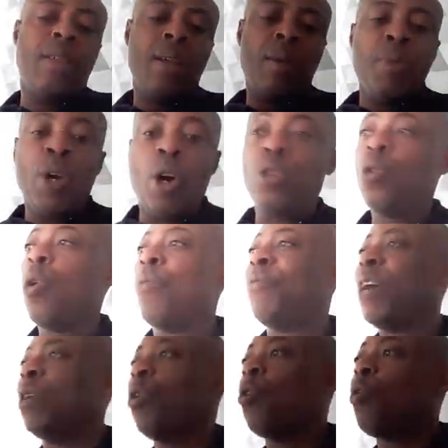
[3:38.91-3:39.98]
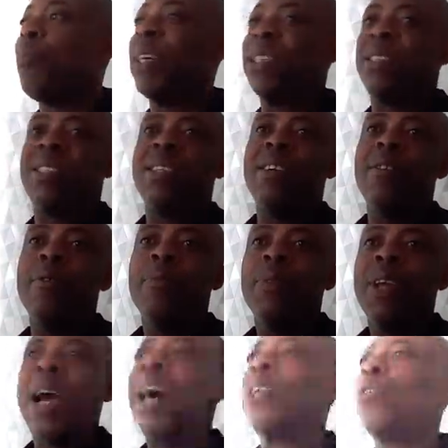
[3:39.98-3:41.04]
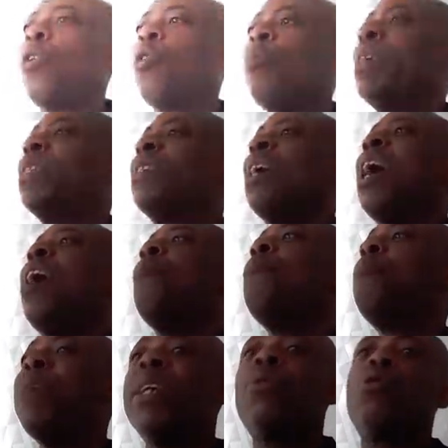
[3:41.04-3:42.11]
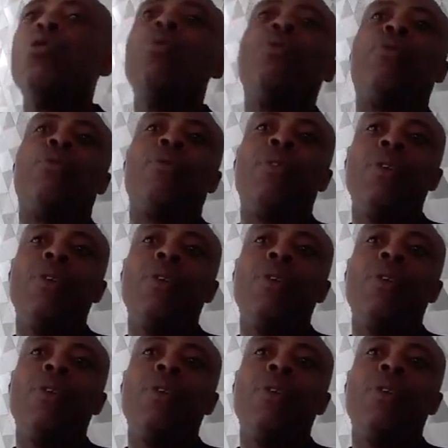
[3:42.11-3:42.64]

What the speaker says: Because we can find document. Our document and how big truth.